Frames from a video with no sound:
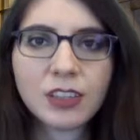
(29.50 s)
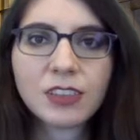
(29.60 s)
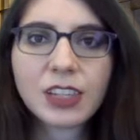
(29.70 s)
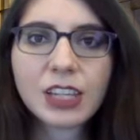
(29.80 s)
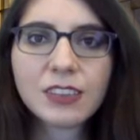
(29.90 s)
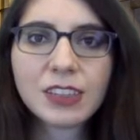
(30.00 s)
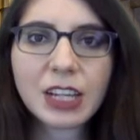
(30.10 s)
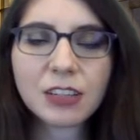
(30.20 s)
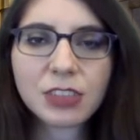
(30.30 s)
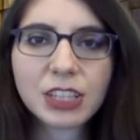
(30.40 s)
To get to
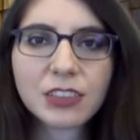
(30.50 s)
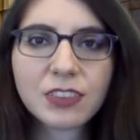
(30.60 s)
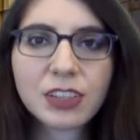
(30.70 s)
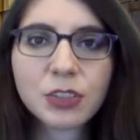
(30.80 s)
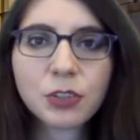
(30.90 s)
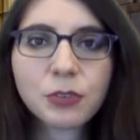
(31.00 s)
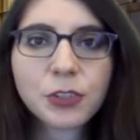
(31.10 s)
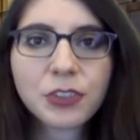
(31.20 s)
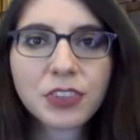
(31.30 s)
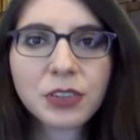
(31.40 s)
Novelist, you're
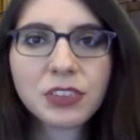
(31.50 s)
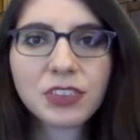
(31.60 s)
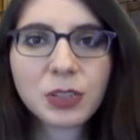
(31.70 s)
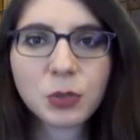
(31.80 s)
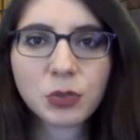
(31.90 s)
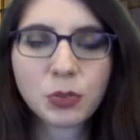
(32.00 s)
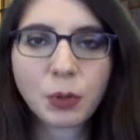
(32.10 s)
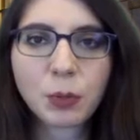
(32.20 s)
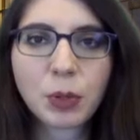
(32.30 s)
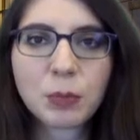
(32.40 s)
first going to go to
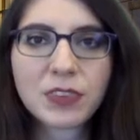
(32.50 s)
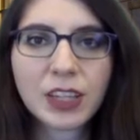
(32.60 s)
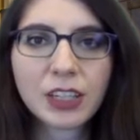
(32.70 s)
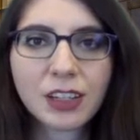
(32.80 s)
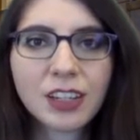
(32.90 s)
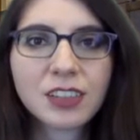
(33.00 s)
our website,